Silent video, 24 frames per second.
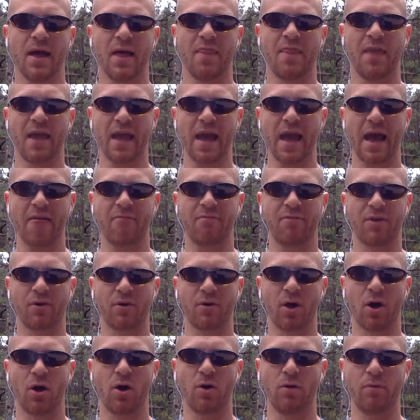they have
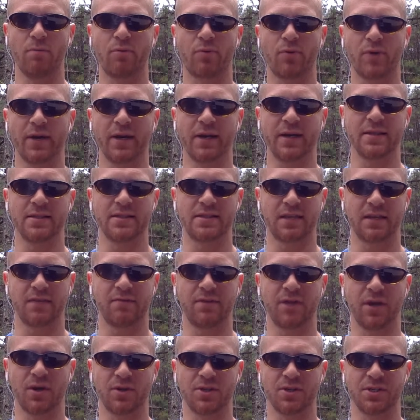their own preconceived
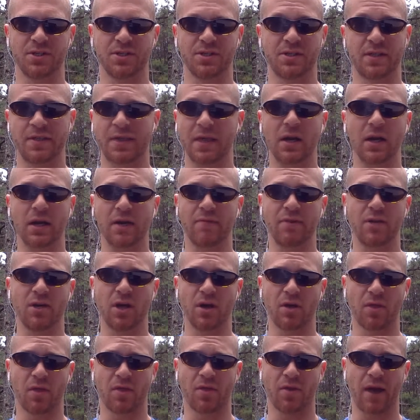notions that they don't even
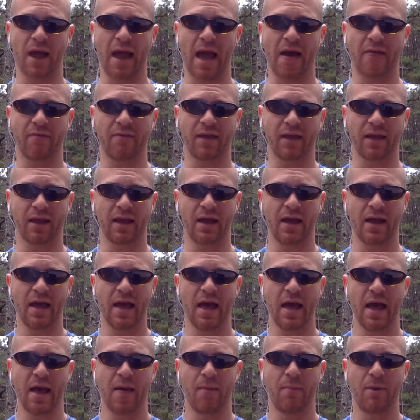know that they're having,
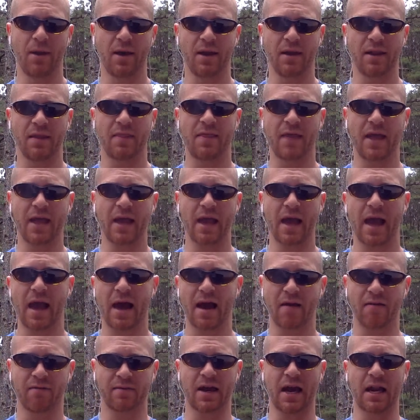but they
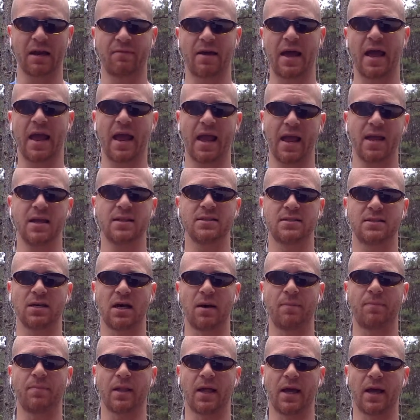have kind of a hands
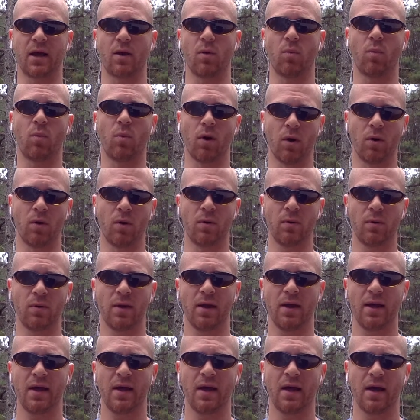up, like, whoa,
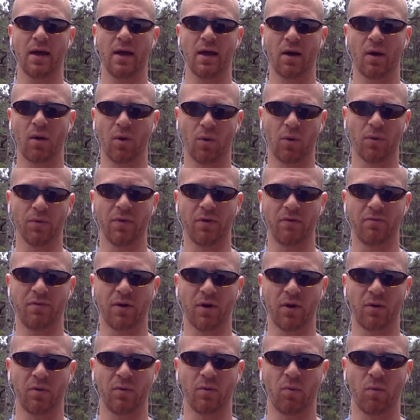hold the
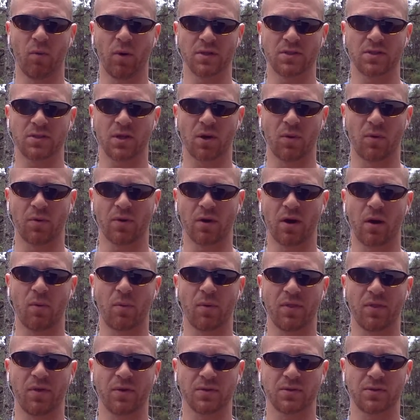phone, what's going on
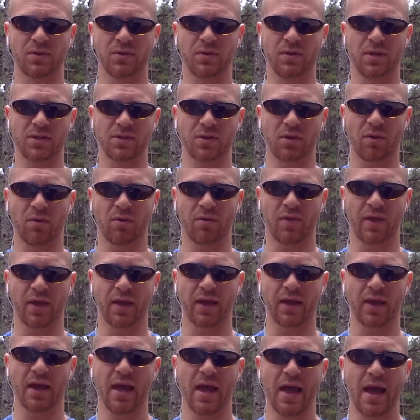with this whole
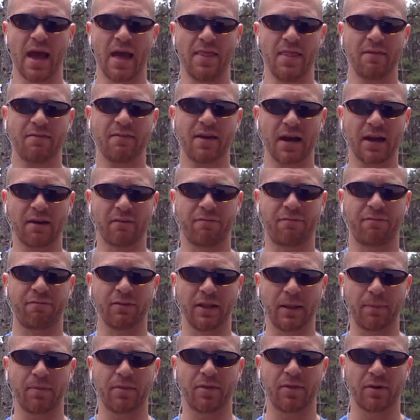thing? And they've kind of
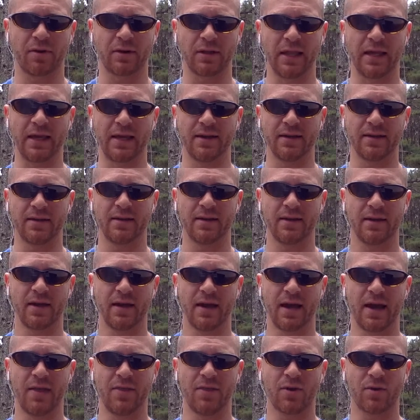flipped their lid,
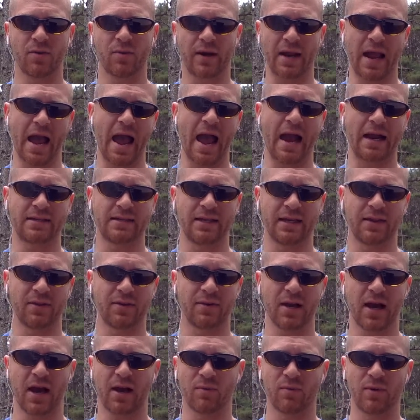and they're reacting.
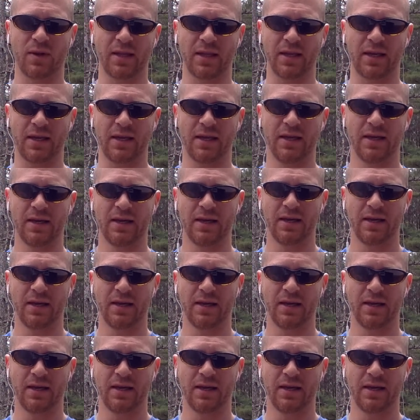They're not really